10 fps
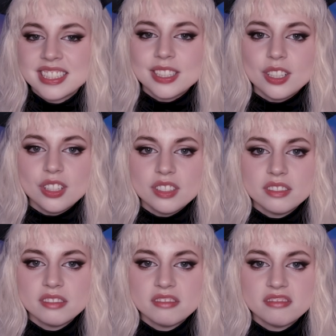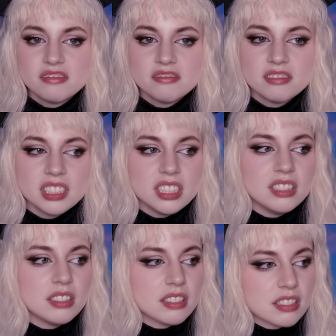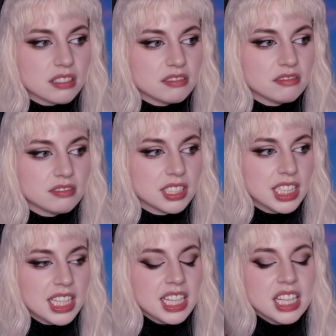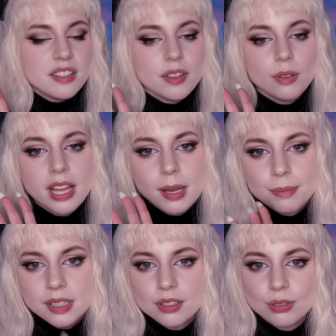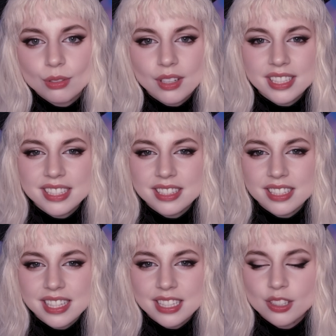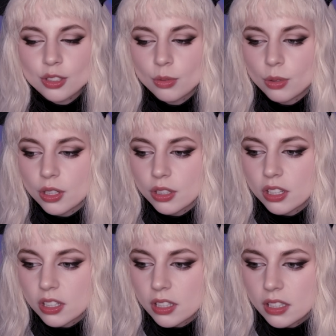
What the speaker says: Oh, and also, if you happen to run into that squirrel girl,